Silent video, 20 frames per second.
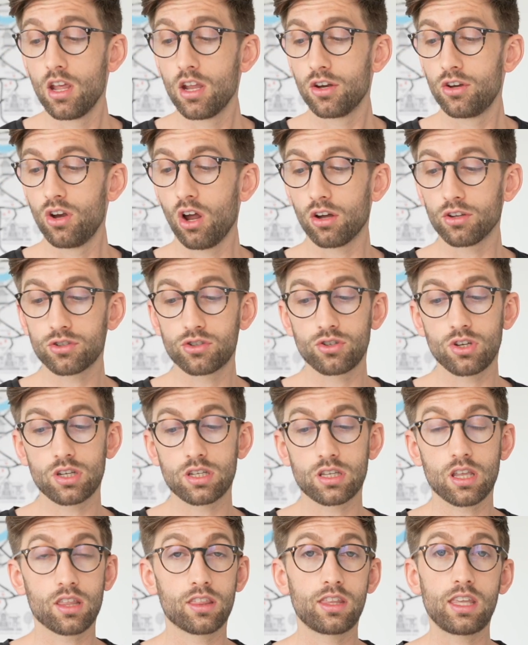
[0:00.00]
Not
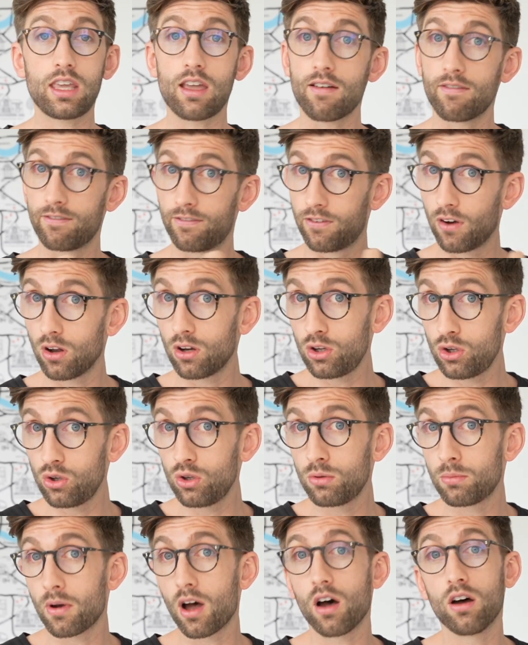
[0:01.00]
just the
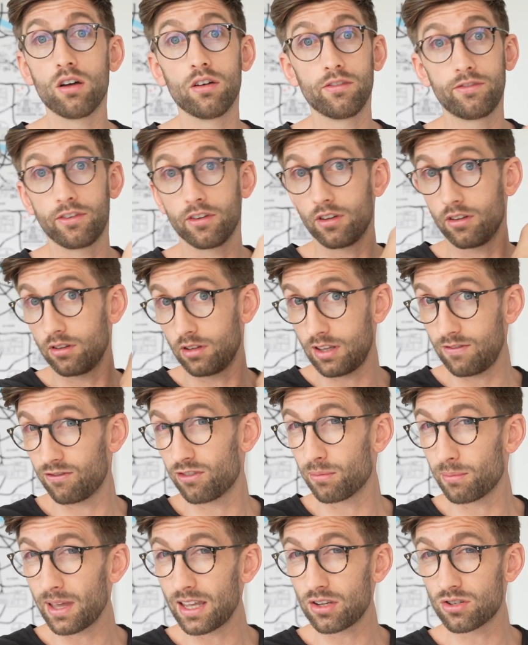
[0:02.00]
volume of
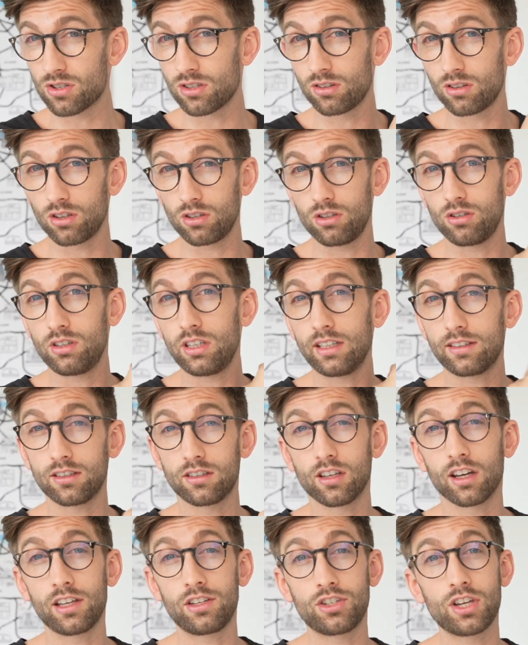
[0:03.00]
information that you need to
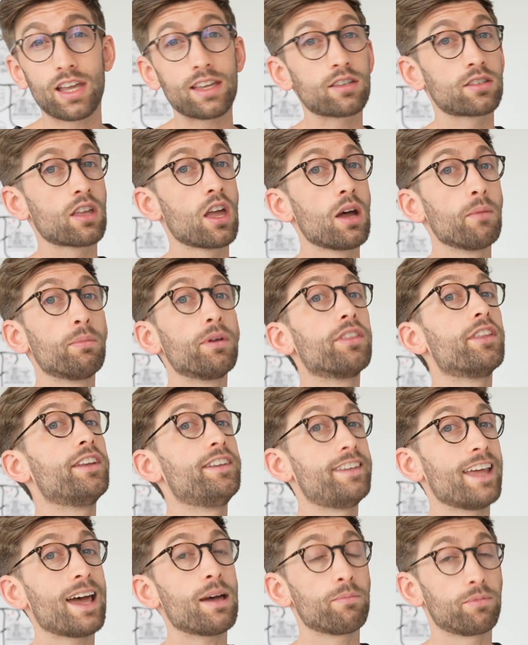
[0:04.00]
digest, but the
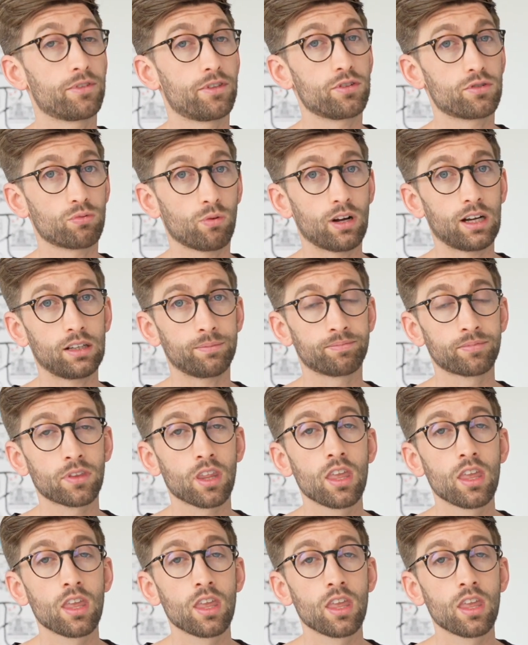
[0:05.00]
depth as well.